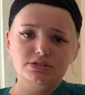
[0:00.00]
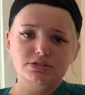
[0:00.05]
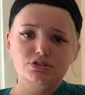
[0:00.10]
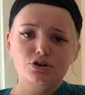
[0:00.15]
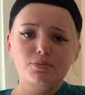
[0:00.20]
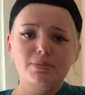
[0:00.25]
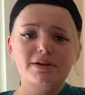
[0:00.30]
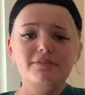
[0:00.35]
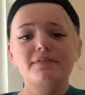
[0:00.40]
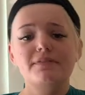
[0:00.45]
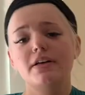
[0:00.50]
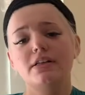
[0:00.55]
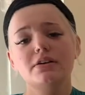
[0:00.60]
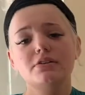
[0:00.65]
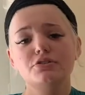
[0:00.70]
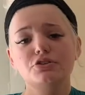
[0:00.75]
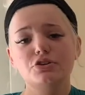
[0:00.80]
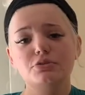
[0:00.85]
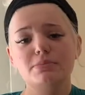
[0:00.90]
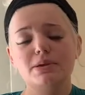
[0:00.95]
So my fellow
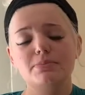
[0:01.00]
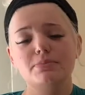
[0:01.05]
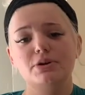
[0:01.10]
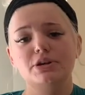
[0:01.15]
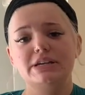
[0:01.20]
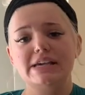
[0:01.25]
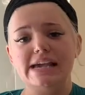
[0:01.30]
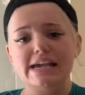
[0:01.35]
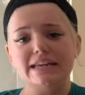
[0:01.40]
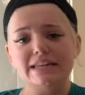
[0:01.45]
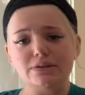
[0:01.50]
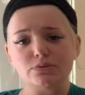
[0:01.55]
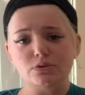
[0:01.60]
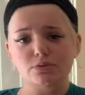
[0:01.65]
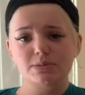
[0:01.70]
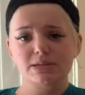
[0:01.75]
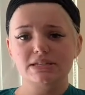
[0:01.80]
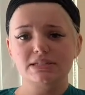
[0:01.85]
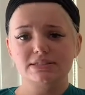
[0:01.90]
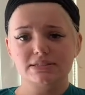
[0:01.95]
group member Katie will
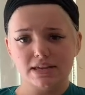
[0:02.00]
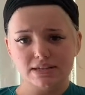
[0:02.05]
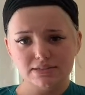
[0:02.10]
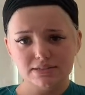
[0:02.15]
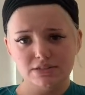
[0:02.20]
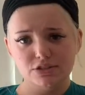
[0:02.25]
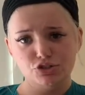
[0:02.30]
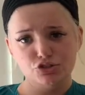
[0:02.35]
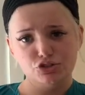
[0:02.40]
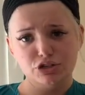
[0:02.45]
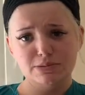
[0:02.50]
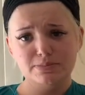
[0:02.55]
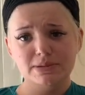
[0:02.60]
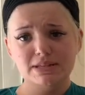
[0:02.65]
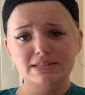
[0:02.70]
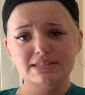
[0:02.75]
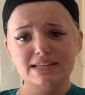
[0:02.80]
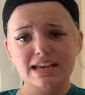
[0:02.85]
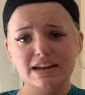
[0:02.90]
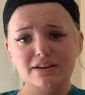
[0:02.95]
be discussing the
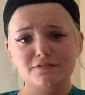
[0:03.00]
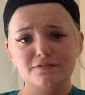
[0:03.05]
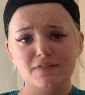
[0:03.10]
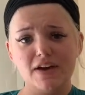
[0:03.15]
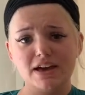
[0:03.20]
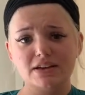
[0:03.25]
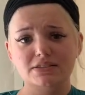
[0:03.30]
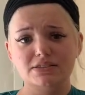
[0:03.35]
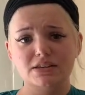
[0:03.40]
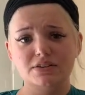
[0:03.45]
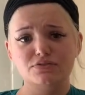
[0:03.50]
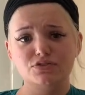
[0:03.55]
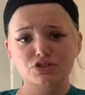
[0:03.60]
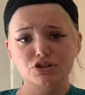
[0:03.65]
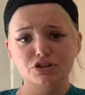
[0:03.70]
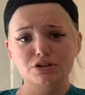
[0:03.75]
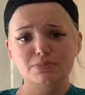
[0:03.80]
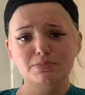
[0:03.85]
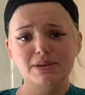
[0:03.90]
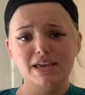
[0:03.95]
treatments and effects of
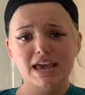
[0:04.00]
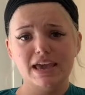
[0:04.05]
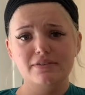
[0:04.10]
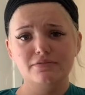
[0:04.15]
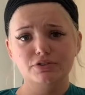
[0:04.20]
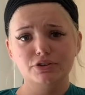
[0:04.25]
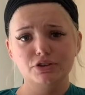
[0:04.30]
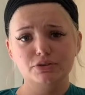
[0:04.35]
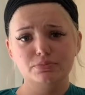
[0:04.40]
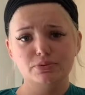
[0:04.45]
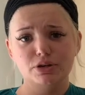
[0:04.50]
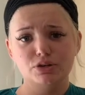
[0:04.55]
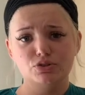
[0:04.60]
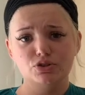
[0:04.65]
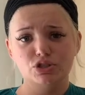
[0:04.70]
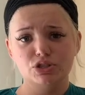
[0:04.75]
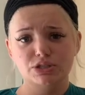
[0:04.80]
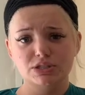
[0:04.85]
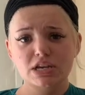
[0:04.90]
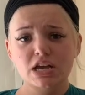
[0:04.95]
certain behavioral
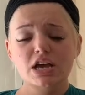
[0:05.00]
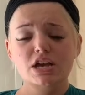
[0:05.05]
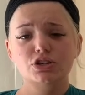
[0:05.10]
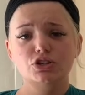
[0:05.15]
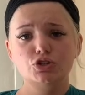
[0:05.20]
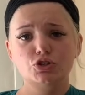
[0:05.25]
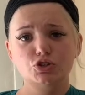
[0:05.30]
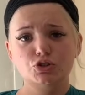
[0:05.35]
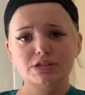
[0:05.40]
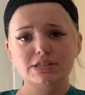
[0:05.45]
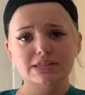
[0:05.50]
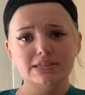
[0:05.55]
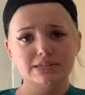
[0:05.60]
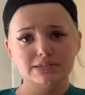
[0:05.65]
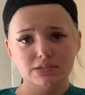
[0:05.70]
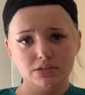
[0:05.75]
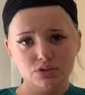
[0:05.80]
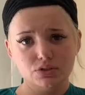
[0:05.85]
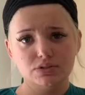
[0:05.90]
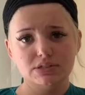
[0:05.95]
approaches to treat these
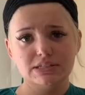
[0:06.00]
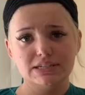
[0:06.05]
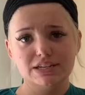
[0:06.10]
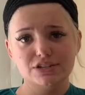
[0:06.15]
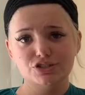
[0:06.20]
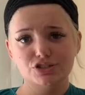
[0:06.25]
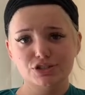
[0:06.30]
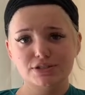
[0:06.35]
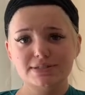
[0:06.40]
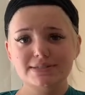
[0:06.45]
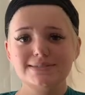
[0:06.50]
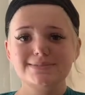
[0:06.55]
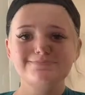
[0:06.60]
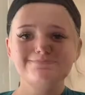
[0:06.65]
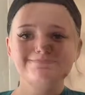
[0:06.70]
hallucinations.